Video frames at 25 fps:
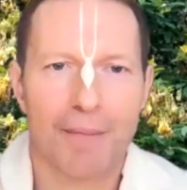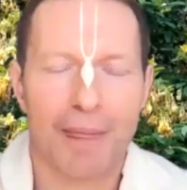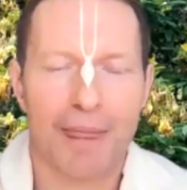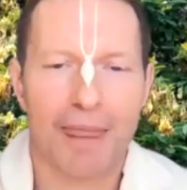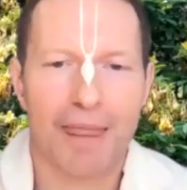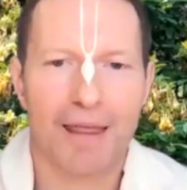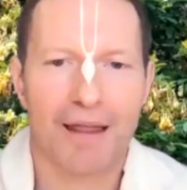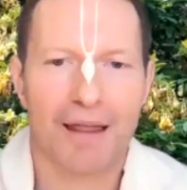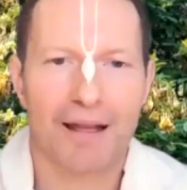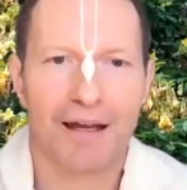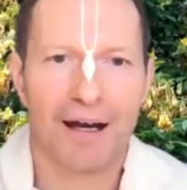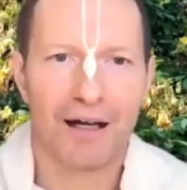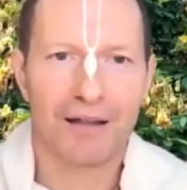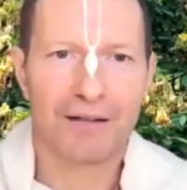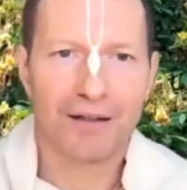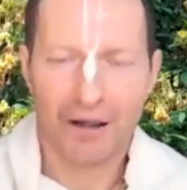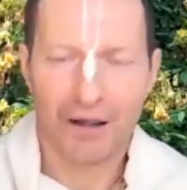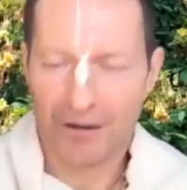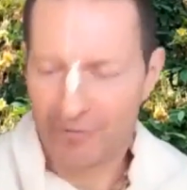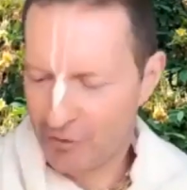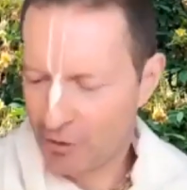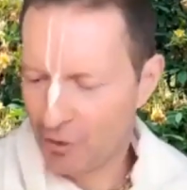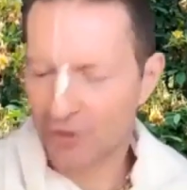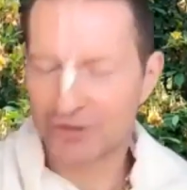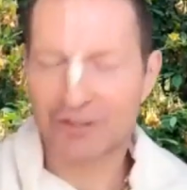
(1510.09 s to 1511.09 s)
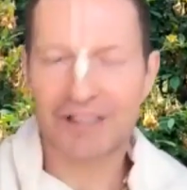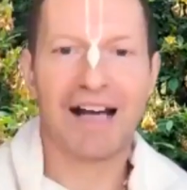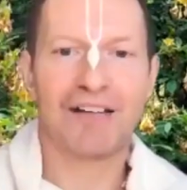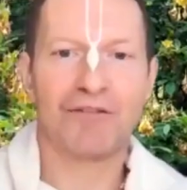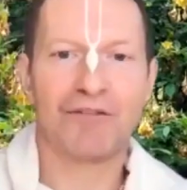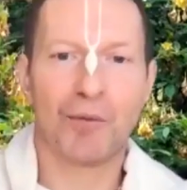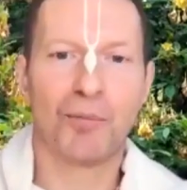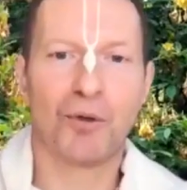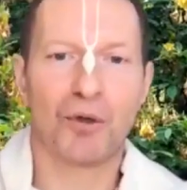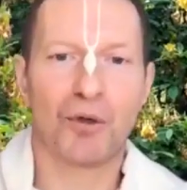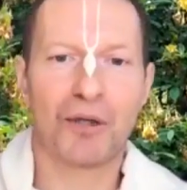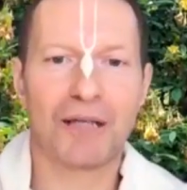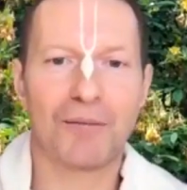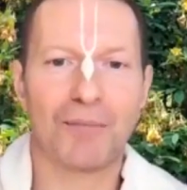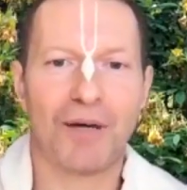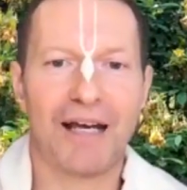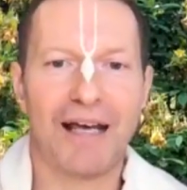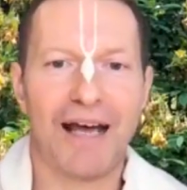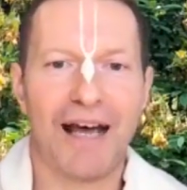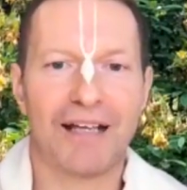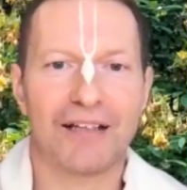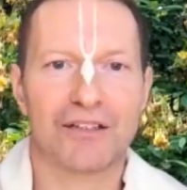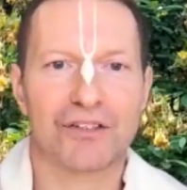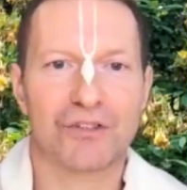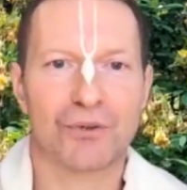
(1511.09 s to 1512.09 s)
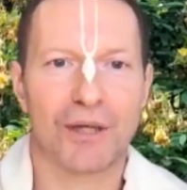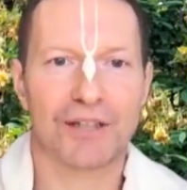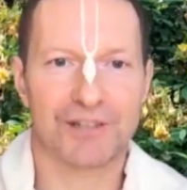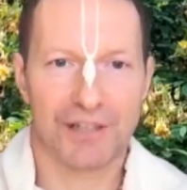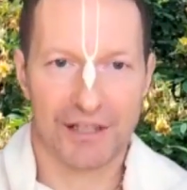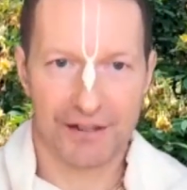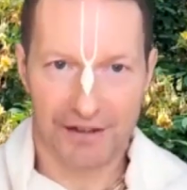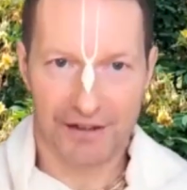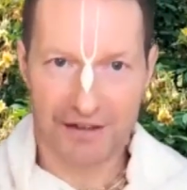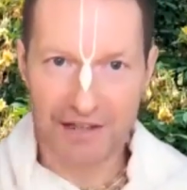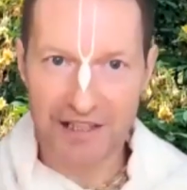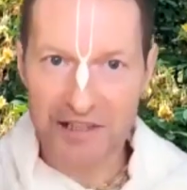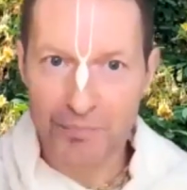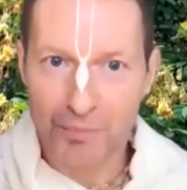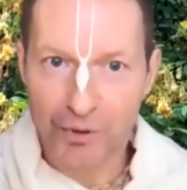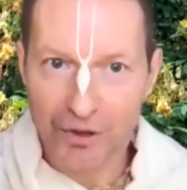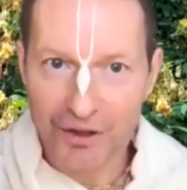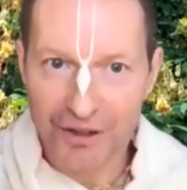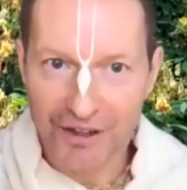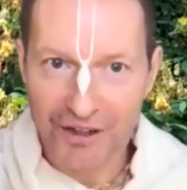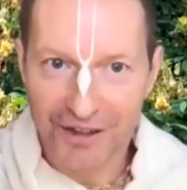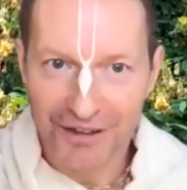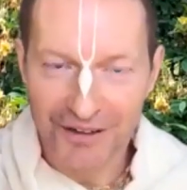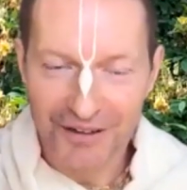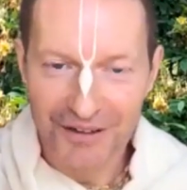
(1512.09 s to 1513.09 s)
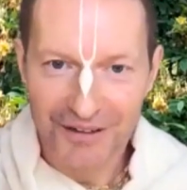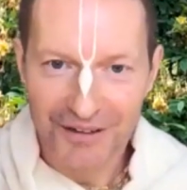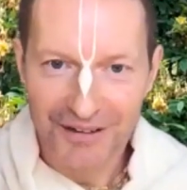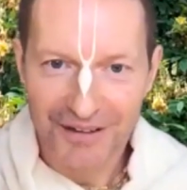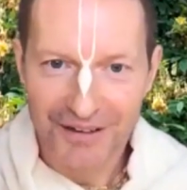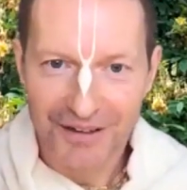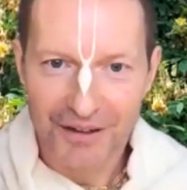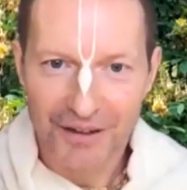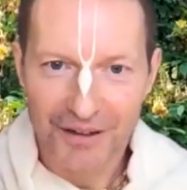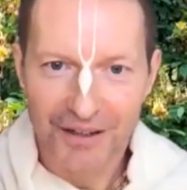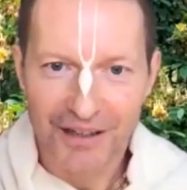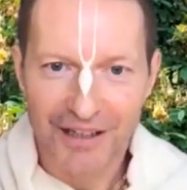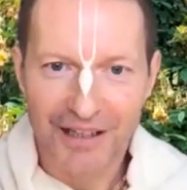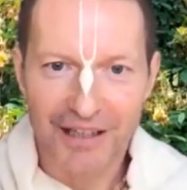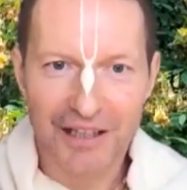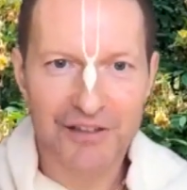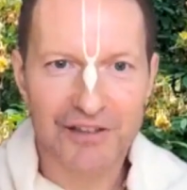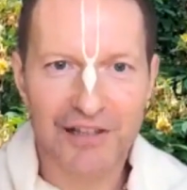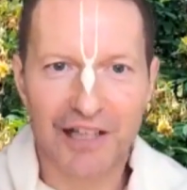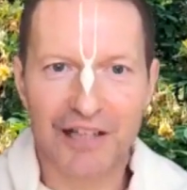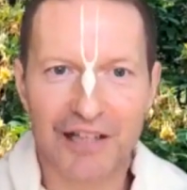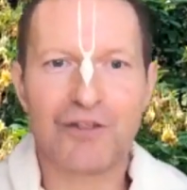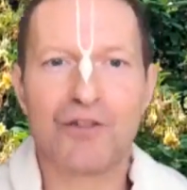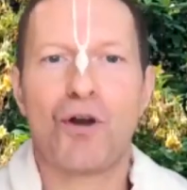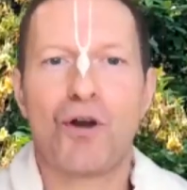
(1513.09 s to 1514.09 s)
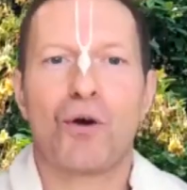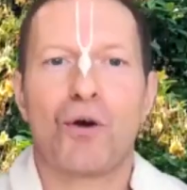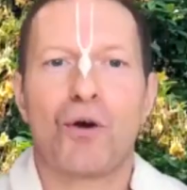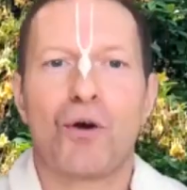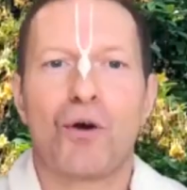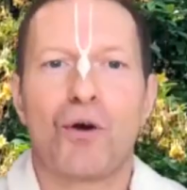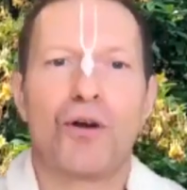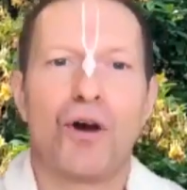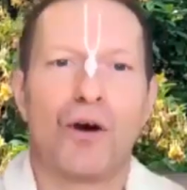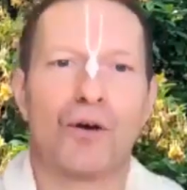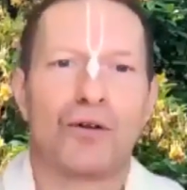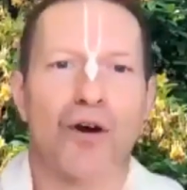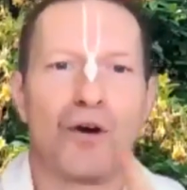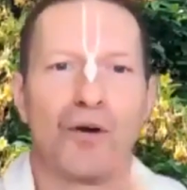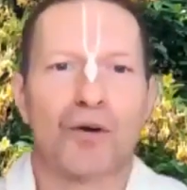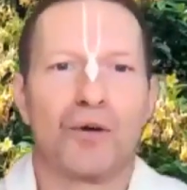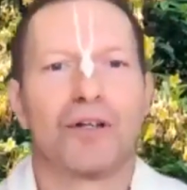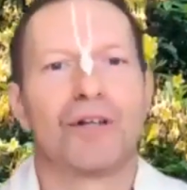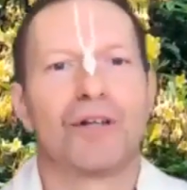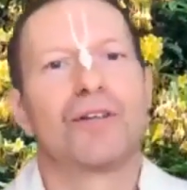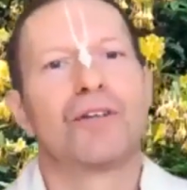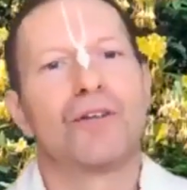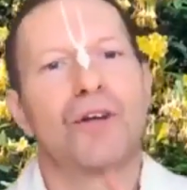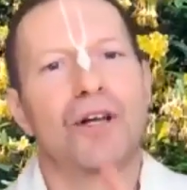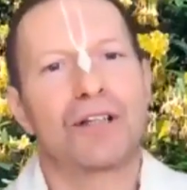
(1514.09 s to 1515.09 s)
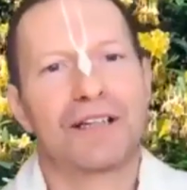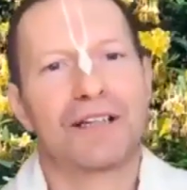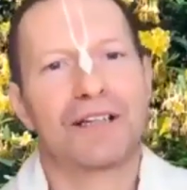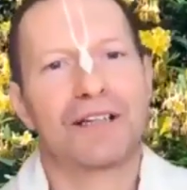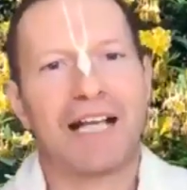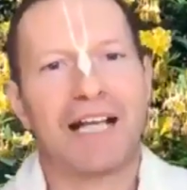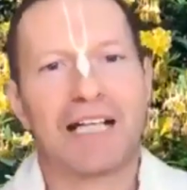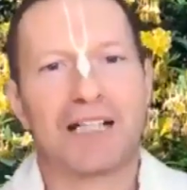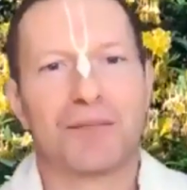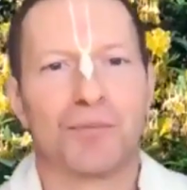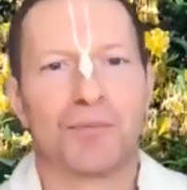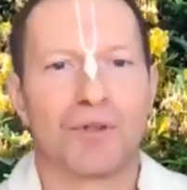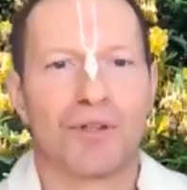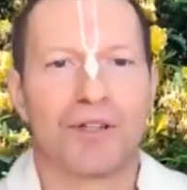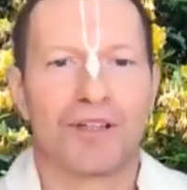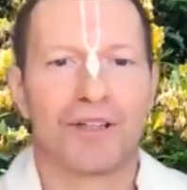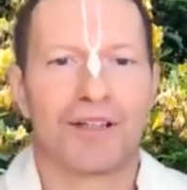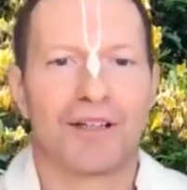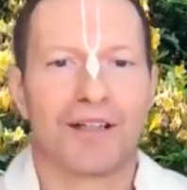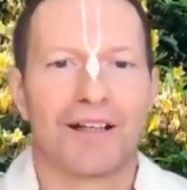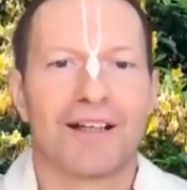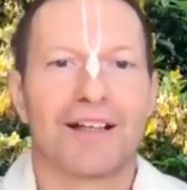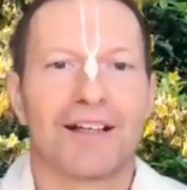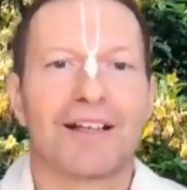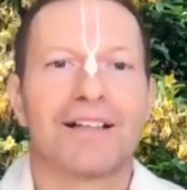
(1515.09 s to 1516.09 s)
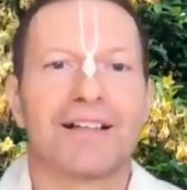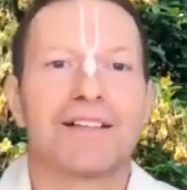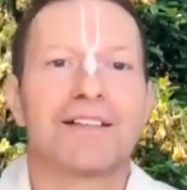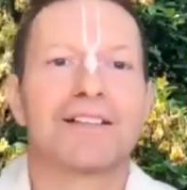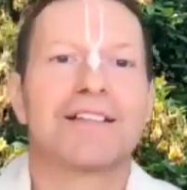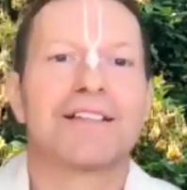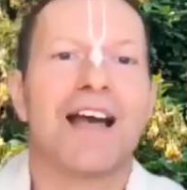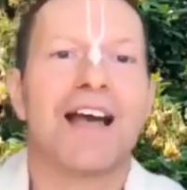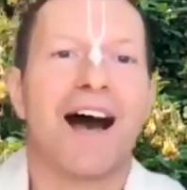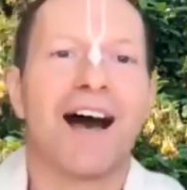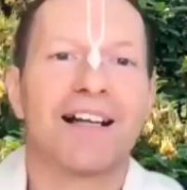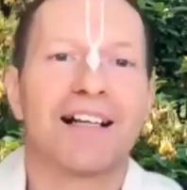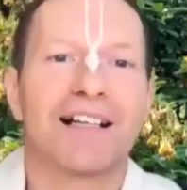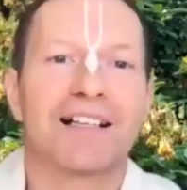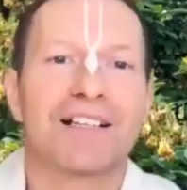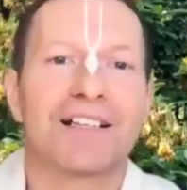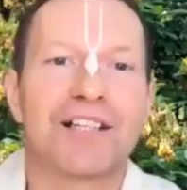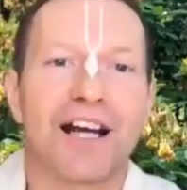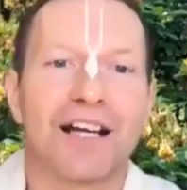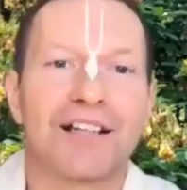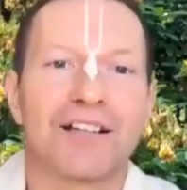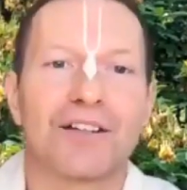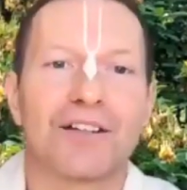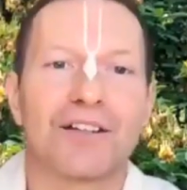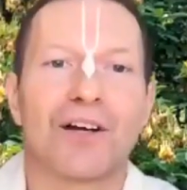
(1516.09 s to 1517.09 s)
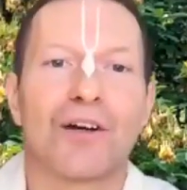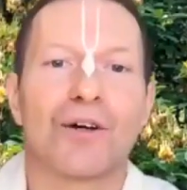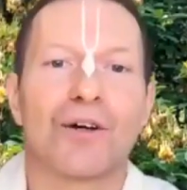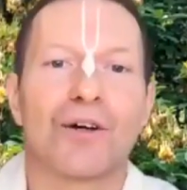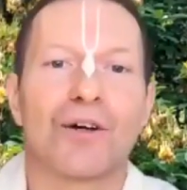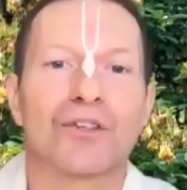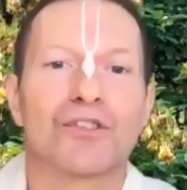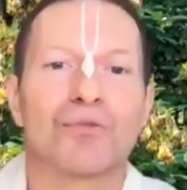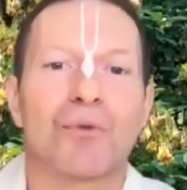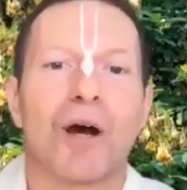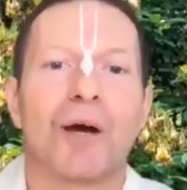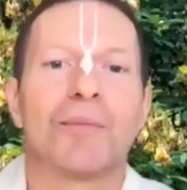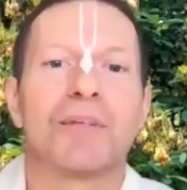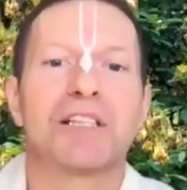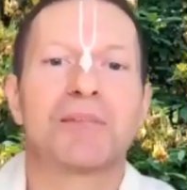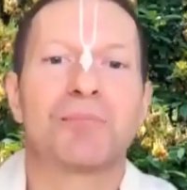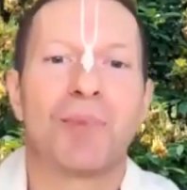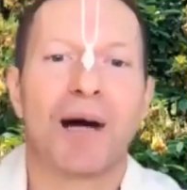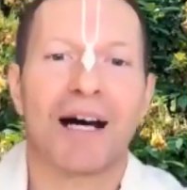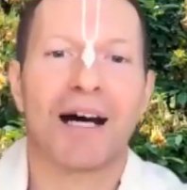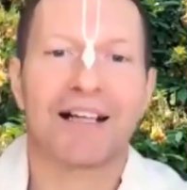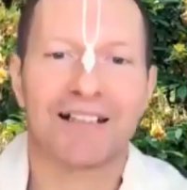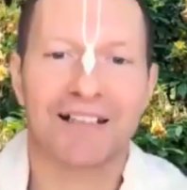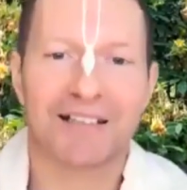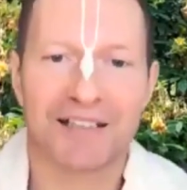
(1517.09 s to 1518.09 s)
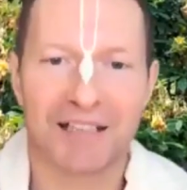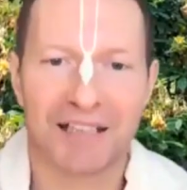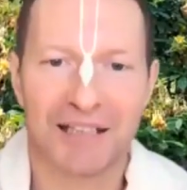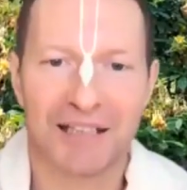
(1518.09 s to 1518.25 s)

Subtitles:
And of course, I have a book in my hand. So I said, this book? He said, no, not that book. Dhyana Chandra Goswami's Padati.